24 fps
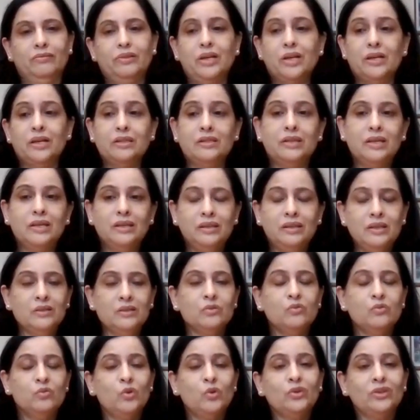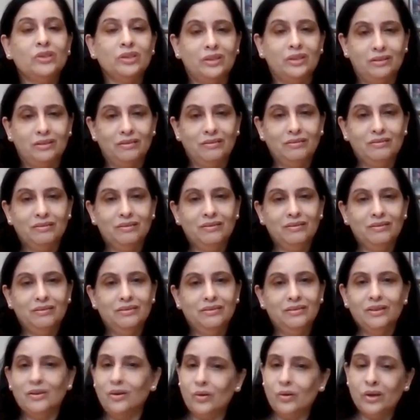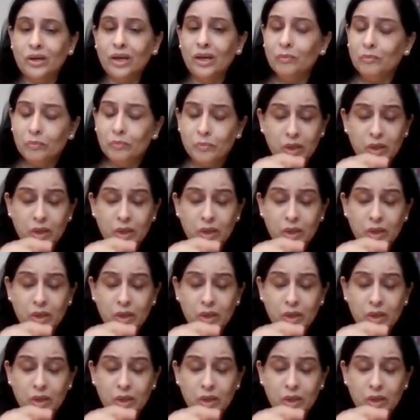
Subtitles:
14 is 14. Okay,